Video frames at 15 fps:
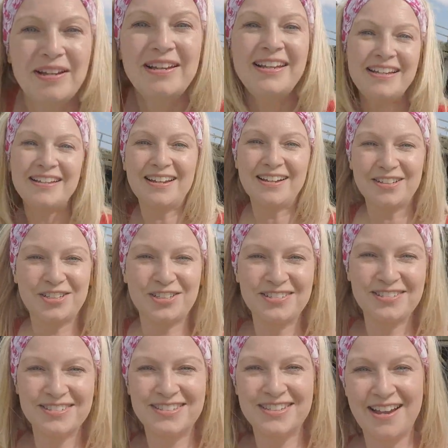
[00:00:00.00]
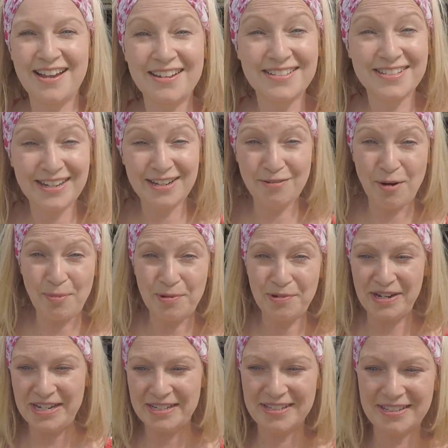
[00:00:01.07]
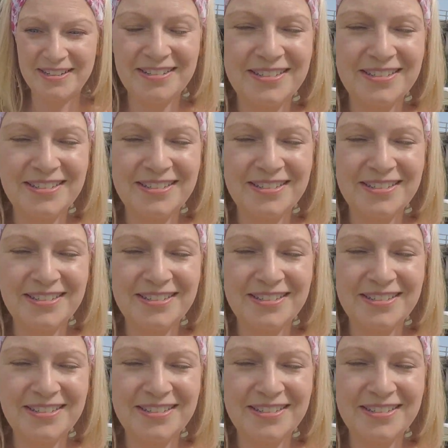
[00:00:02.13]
legal action's tiller operated,